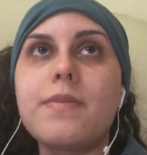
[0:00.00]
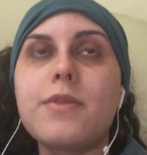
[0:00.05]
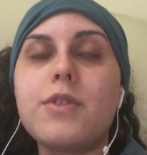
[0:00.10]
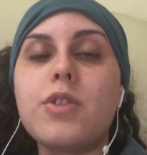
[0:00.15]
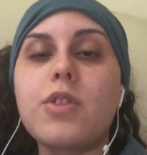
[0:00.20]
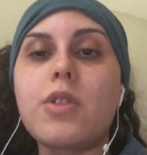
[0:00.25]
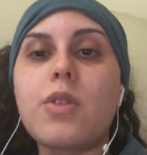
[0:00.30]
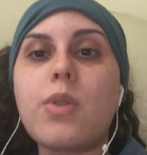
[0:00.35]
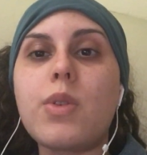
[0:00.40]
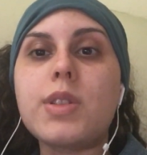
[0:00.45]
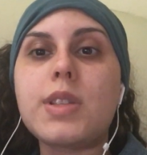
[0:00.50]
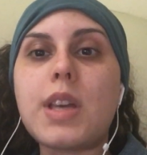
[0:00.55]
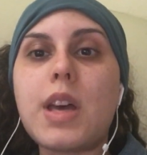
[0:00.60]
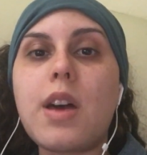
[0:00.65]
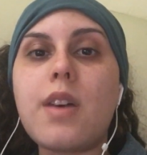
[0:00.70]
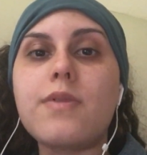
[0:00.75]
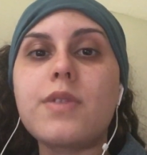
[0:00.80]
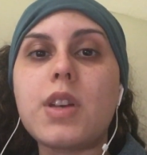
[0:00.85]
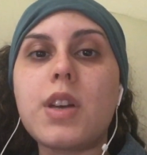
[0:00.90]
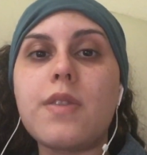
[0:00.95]
you're going to
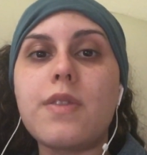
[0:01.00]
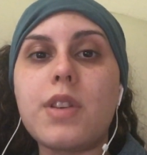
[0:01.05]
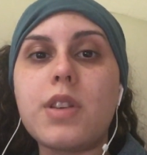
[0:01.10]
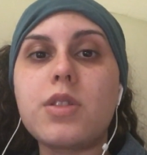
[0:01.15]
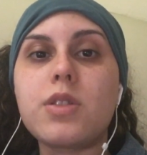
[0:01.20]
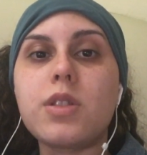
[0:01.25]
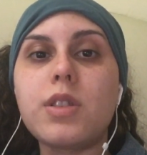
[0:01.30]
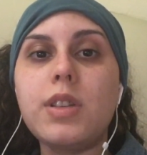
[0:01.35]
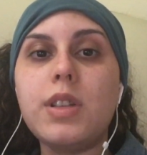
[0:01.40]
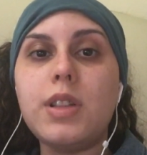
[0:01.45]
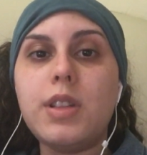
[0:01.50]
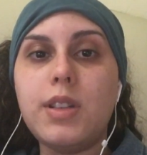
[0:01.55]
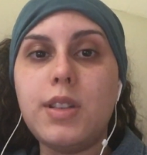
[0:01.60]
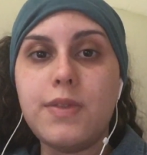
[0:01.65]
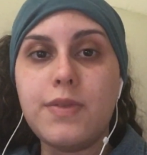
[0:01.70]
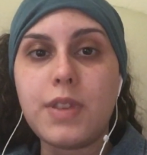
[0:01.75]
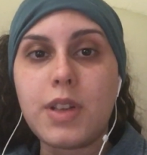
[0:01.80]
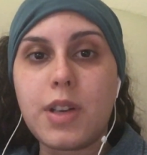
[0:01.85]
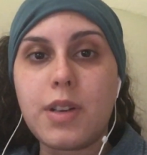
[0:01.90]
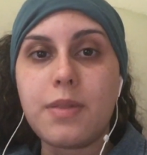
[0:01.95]
have to eventually
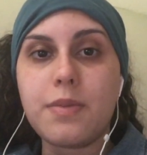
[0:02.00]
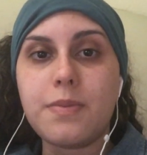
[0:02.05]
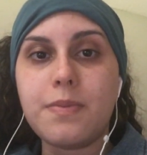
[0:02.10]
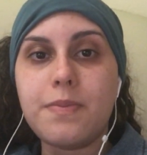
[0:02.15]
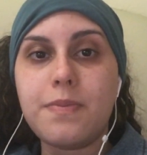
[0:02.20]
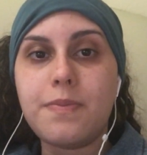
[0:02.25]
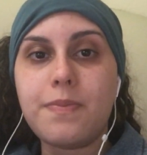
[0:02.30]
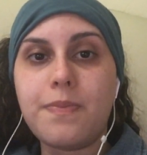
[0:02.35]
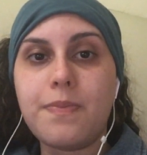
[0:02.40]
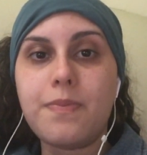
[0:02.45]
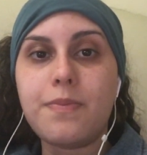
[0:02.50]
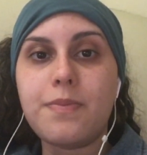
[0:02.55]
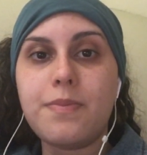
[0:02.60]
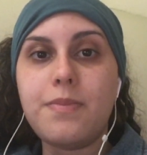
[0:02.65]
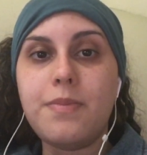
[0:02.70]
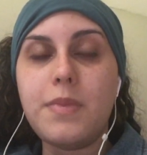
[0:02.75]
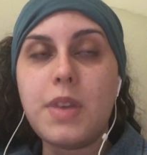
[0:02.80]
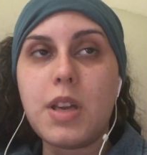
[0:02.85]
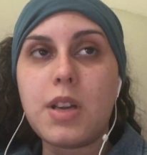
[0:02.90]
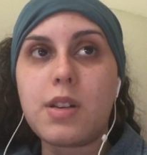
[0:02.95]
leave there,
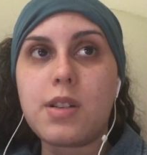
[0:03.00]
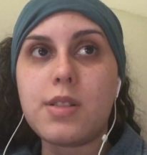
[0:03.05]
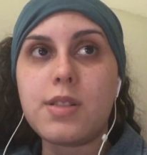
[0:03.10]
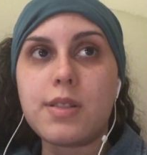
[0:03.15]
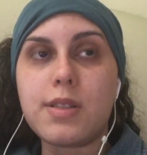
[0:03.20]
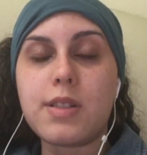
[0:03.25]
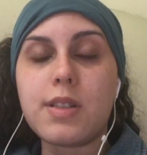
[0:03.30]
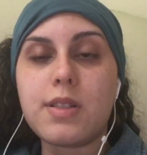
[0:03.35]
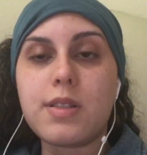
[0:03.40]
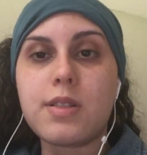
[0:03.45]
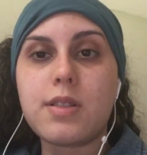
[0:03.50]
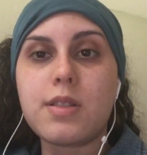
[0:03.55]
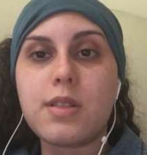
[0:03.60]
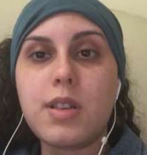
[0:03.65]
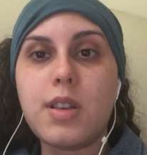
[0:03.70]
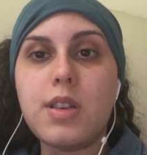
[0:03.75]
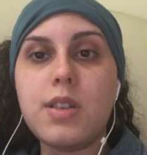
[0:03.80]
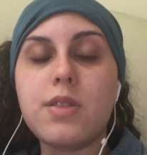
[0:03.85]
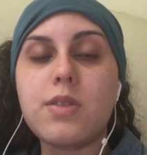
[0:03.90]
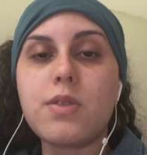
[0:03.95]
because
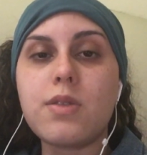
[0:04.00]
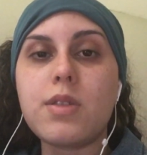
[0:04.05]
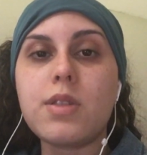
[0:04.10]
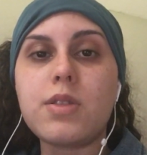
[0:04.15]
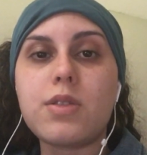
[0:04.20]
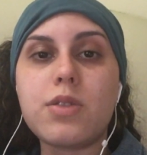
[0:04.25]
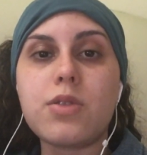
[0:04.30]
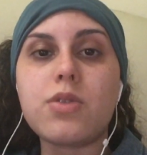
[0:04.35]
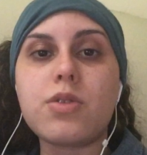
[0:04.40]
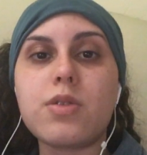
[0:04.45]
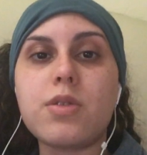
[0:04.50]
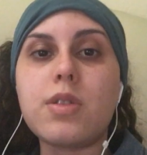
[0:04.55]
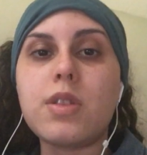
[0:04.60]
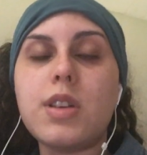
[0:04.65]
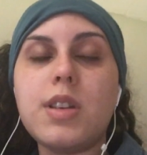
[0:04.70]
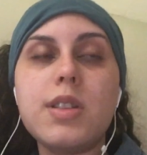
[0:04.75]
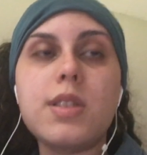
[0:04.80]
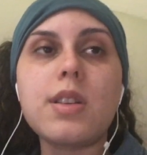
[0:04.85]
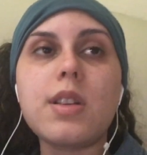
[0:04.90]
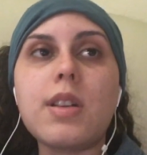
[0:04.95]
he's going to
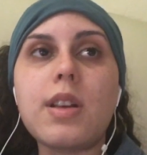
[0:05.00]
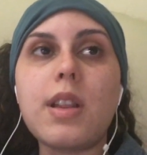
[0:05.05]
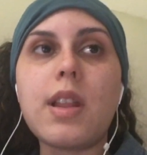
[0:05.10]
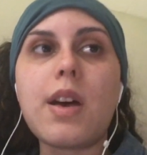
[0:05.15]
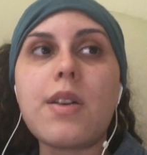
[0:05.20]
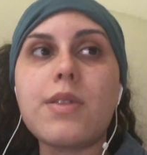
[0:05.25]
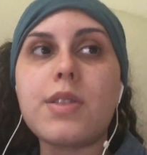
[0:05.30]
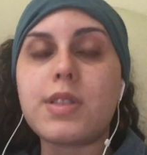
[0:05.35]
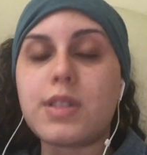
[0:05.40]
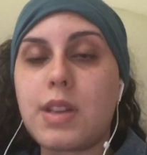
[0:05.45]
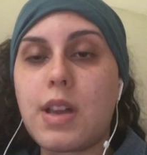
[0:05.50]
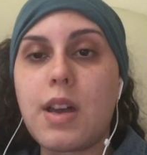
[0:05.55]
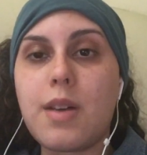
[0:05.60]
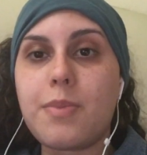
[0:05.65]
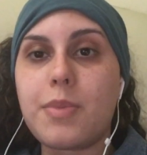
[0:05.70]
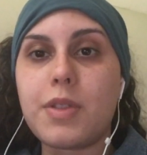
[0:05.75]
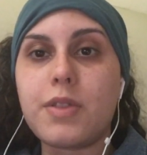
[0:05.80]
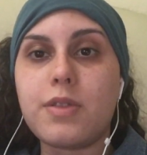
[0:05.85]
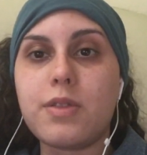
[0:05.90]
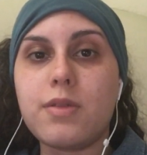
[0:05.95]
allow this to
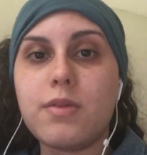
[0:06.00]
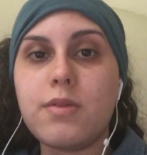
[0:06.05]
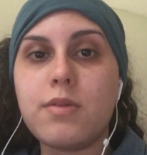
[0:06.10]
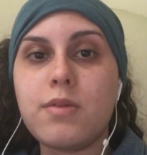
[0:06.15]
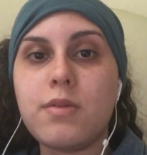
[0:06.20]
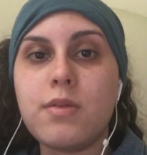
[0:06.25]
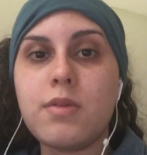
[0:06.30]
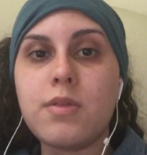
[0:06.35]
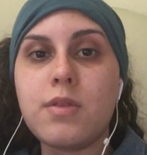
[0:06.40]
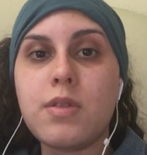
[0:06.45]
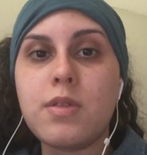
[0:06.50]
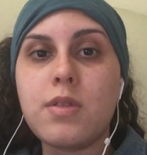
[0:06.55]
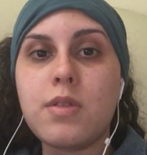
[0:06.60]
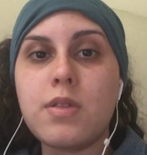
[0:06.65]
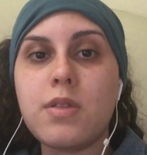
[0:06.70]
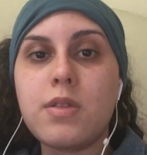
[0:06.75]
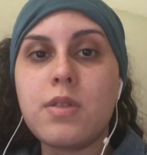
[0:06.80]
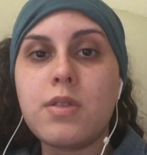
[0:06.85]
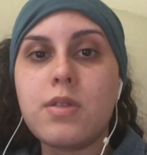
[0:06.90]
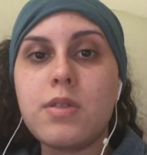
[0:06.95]
happen.
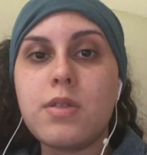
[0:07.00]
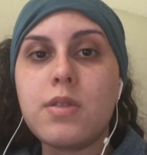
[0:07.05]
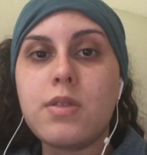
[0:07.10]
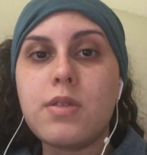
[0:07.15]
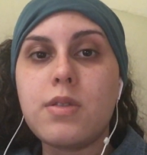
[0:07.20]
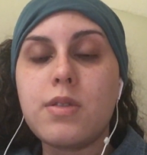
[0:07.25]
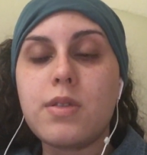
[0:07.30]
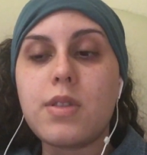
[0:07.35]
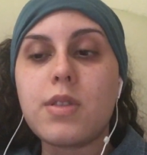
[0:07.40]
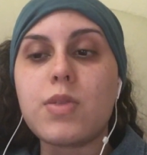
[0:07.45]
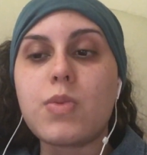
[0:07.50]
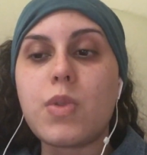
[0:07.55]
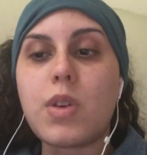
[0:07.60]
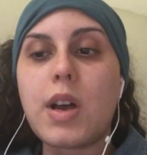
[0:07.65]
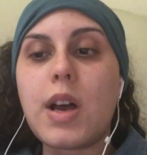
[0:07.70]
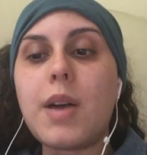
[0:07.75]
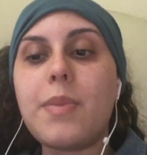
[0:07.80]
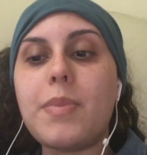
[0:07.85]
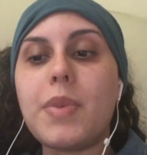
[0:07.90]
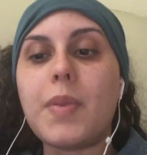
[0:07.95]
This will
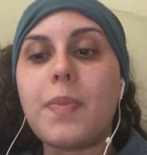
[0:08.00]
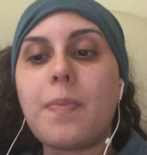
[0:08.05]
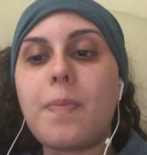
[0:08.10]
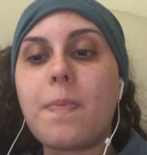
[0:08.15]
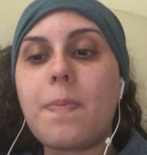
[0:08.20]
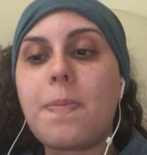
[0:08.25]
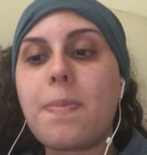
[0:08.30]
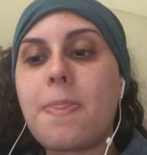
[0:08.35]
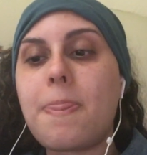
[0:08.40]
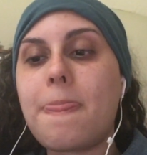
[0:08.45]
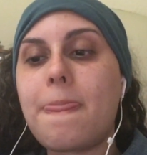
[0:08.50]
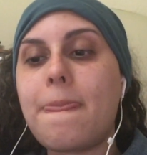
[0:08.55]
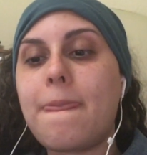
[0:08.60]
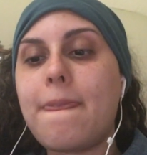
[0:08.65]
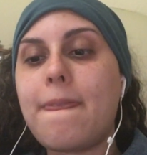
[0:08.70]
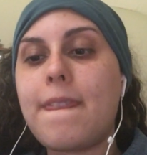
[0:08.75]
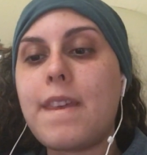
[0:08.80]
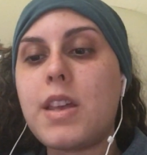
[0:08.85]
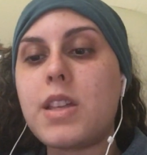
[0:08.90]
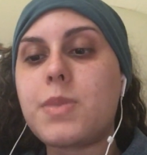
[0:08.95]
happen.
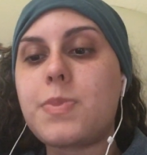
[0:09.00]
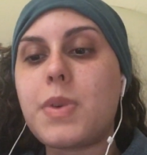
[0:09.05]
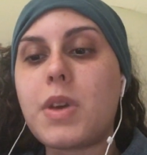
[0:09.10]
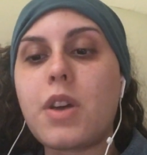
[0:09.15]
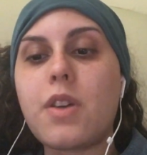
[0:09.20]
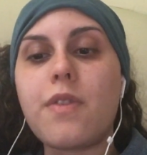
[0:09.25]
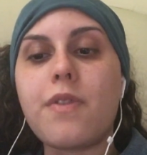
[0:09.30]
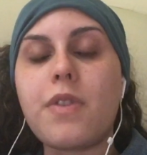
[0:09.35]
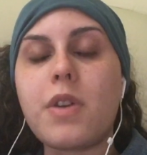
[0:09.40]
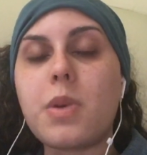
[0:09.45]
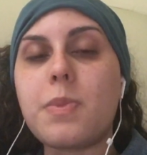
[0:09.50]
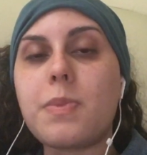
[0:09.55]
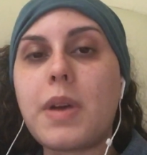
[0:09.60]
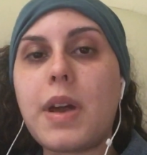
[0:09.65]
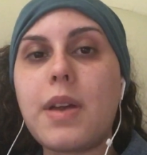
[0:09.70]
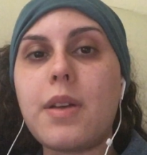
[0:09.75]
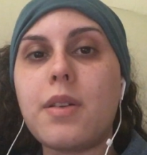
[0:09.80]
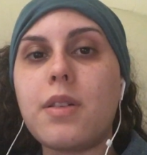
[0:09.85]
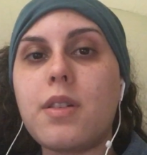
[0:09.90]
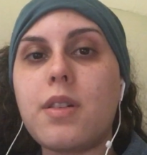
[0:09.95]
It's been confirmed
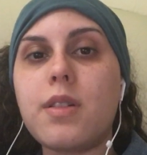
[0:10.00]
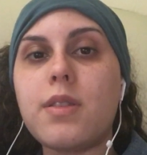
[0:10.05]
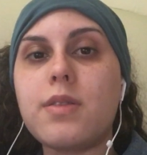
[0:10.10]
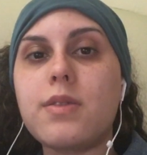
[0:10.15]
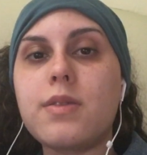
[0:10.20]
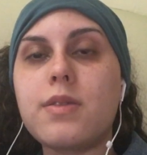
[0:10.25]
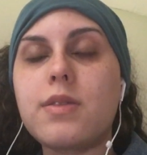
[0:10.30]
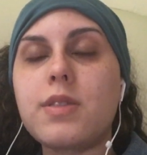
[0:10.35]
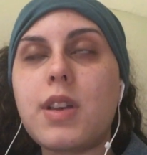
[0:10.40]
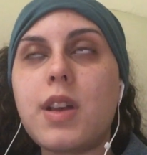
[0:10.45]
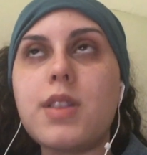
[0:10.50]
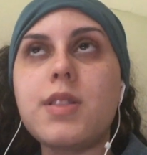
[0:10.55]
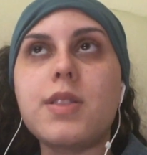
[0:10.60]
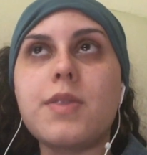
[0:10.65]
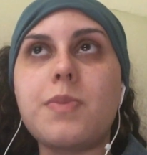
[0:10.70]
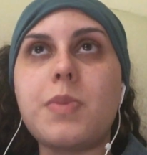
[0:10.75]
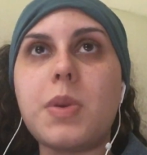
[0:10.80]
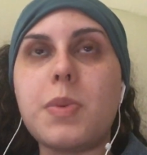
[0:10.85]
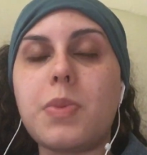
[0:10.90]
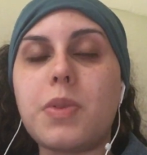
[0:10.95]
by tons
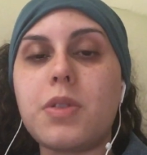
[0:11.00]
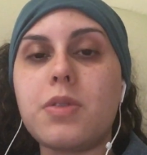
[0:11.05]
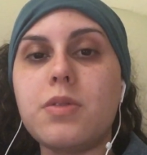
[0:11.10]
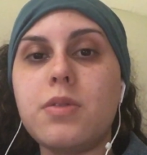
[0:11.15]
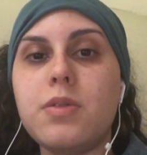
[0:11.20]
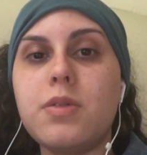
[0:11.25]
of people